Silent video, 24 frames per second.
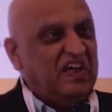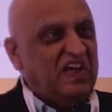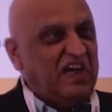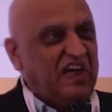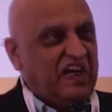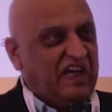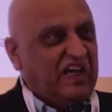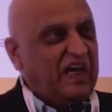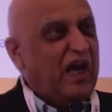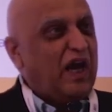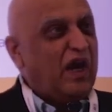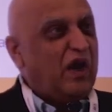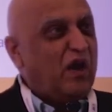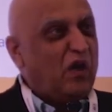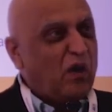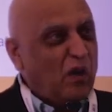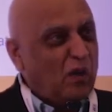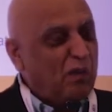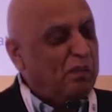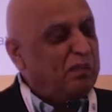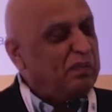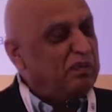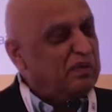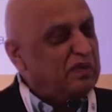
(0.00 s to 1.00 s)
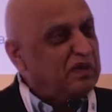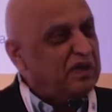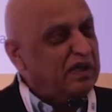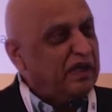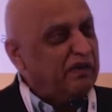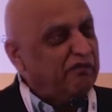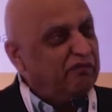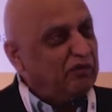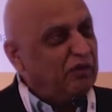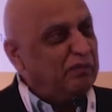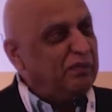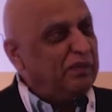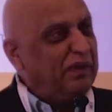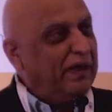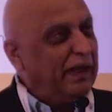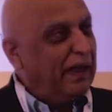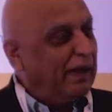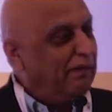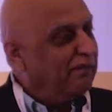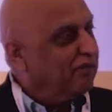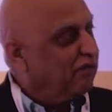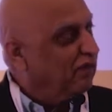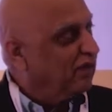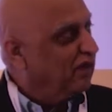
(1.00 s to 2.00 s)
and I hope it would be
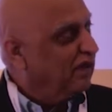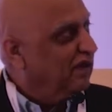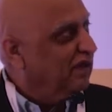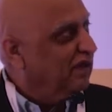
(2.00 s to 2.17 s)
helpful